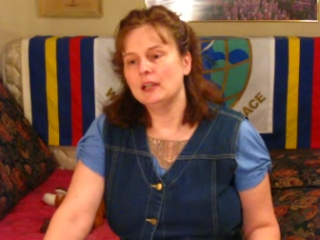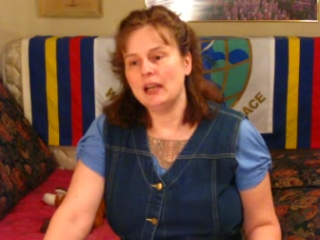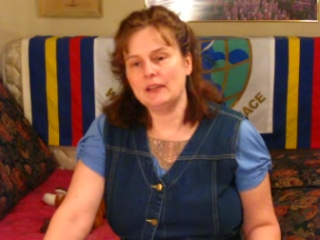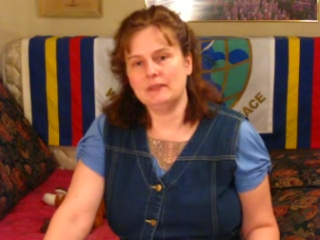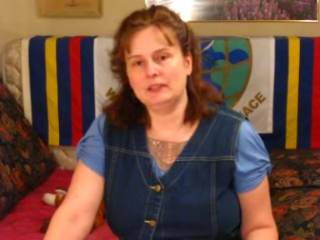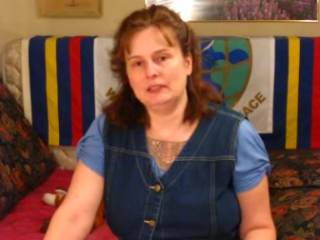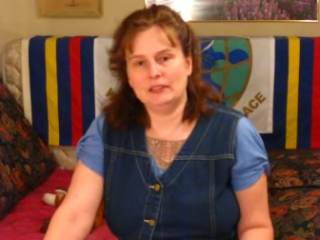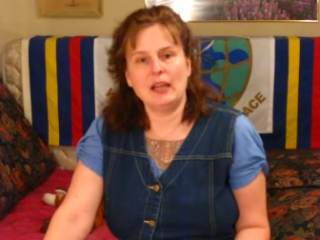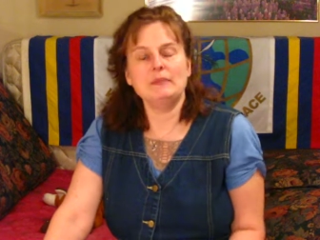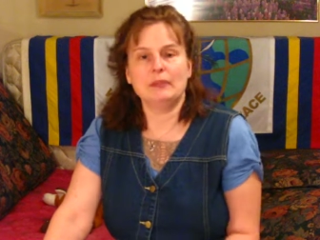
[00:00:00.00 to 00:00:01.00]
having
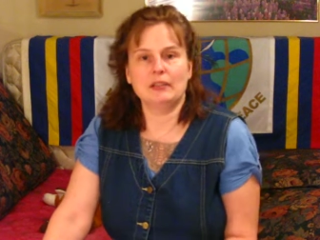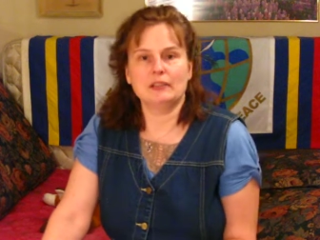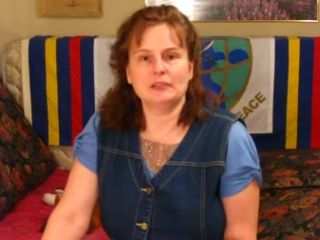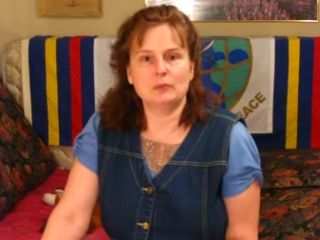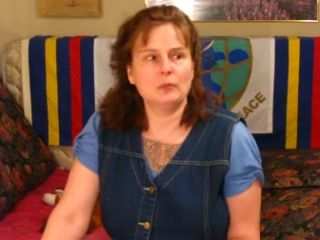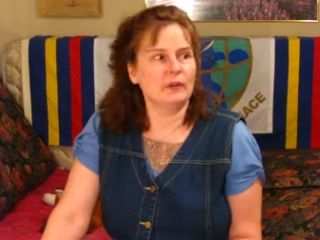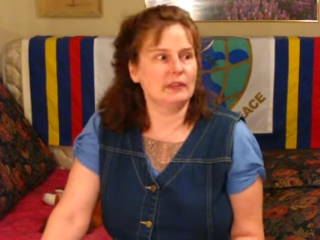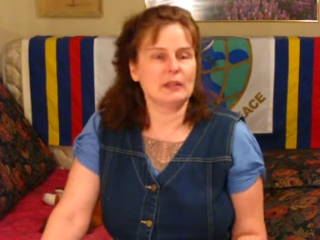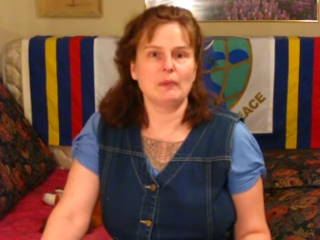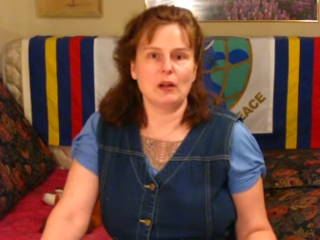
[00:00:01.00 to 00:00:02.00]
nightmares
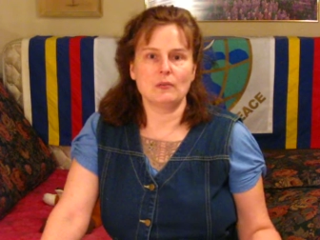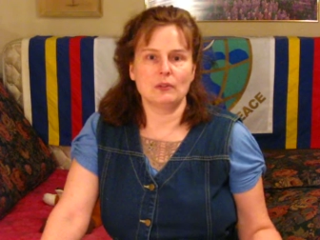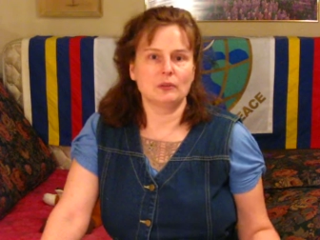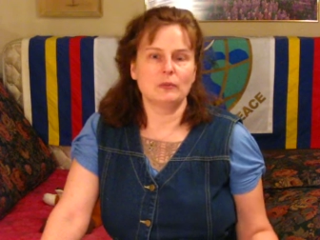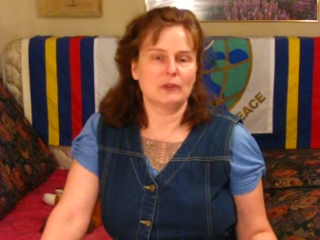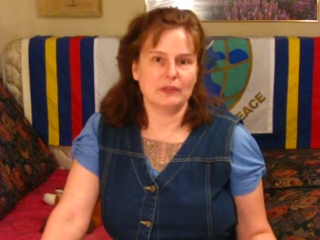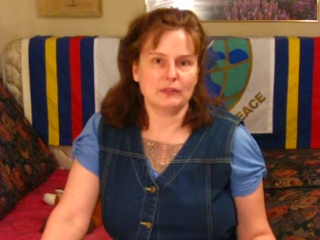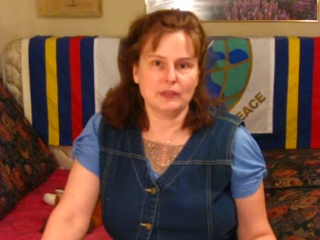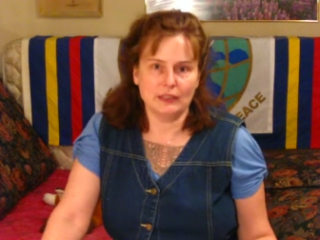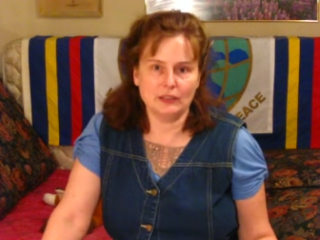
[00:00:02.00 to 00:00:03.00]
worrying about World War
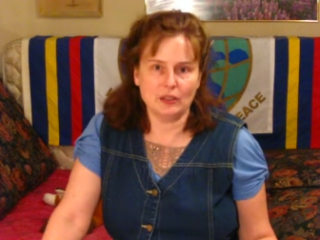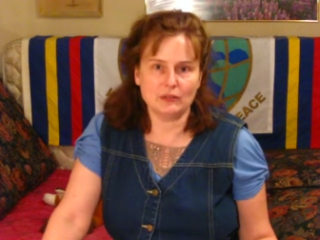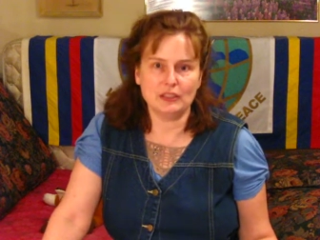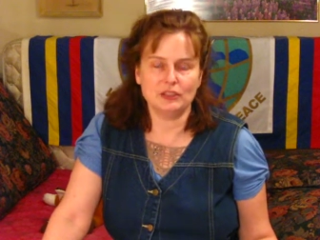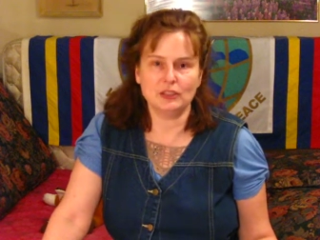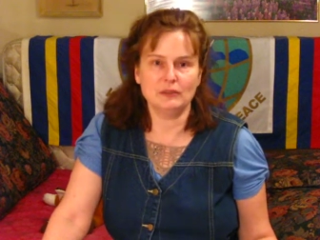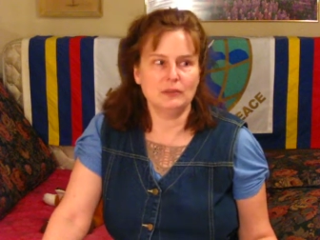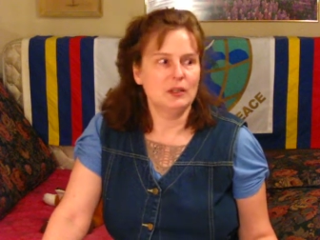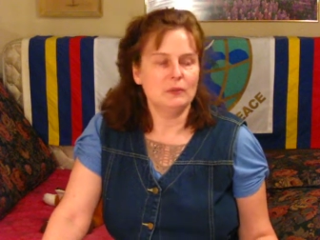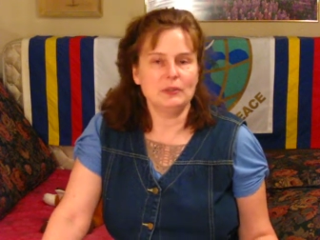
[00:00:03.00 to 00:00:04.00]
III. You know,
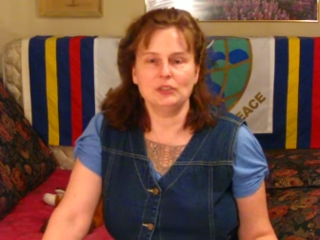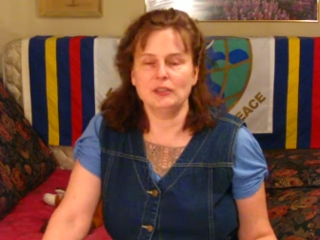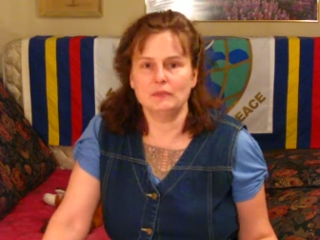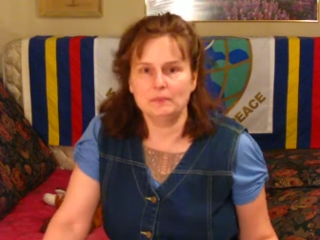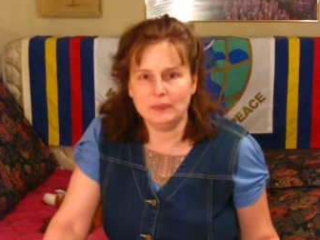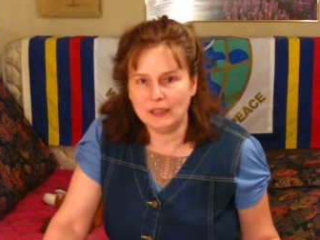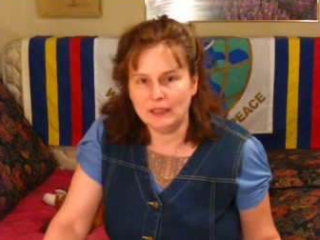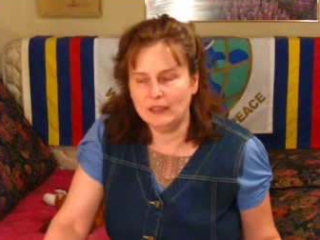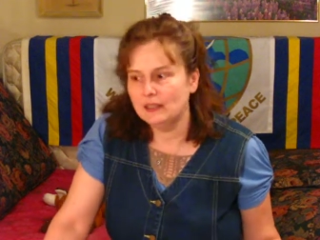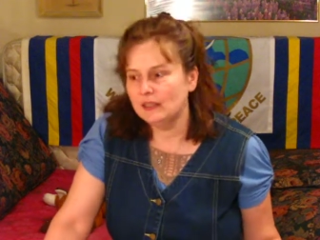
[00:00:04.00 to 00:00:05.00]
we shouldn't
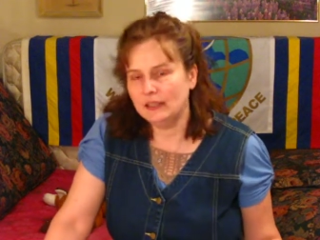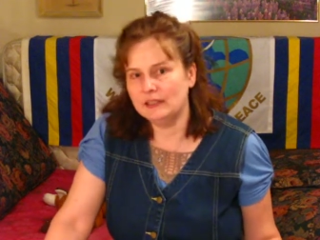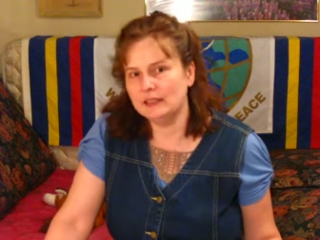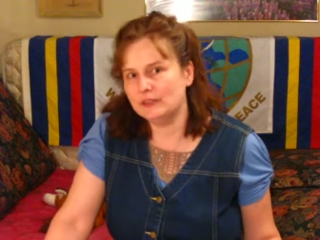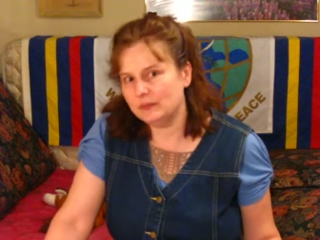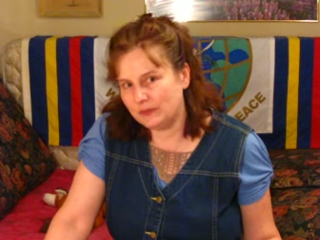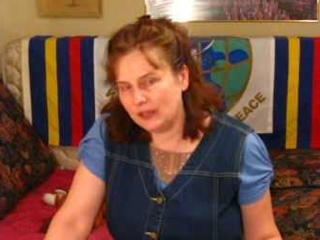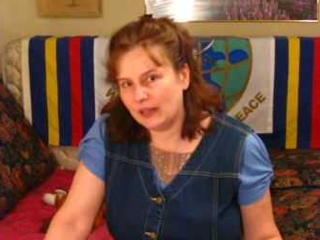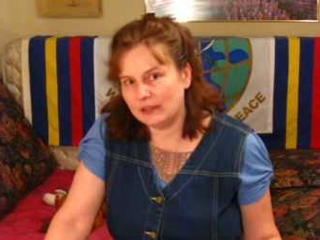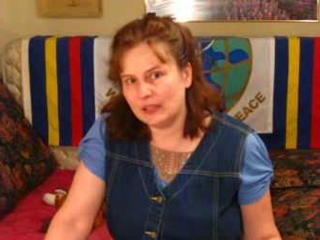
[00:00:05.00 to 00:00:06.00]
be in this
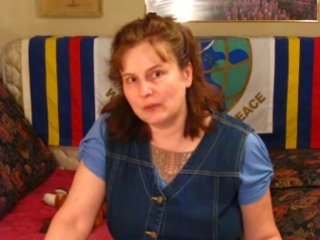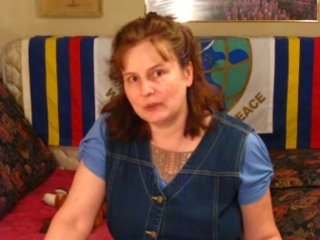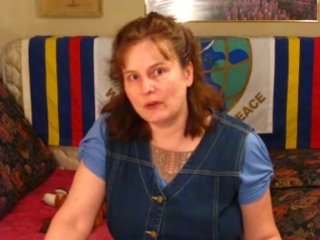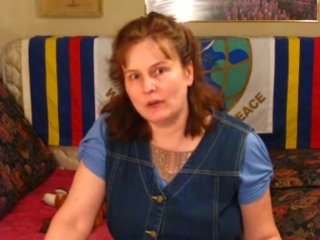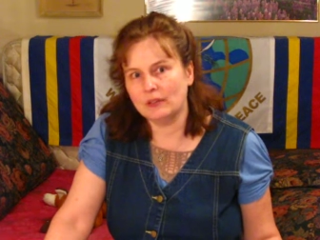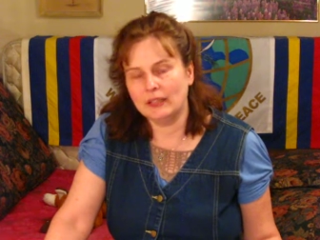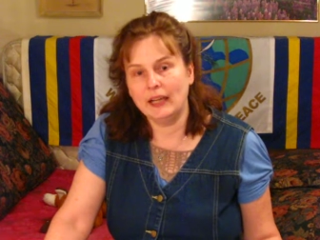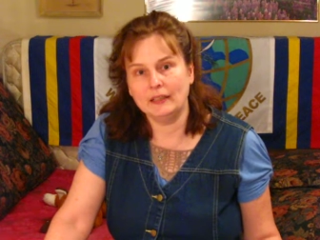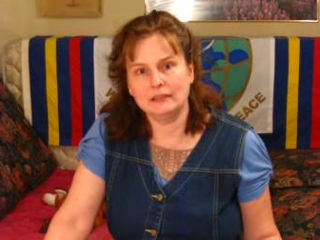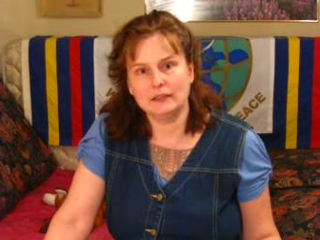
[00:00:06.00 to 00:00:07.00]
fear that we're all
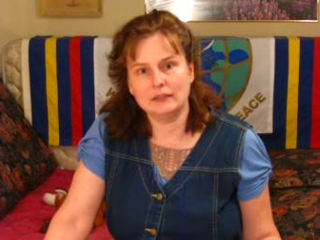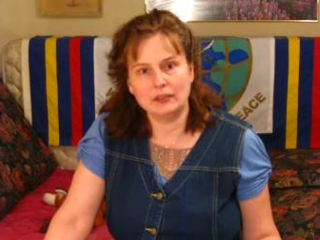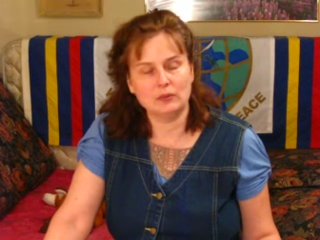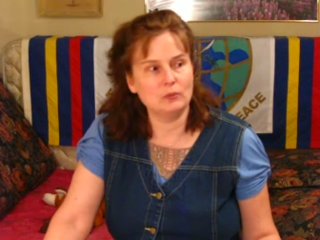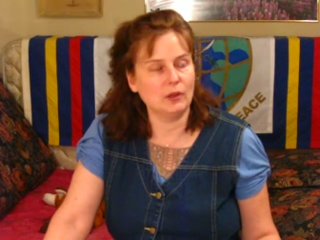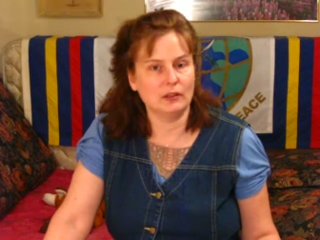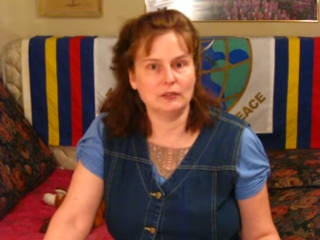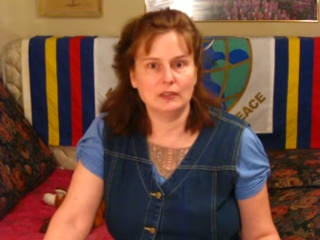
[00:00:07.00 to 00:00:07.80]
in around the world.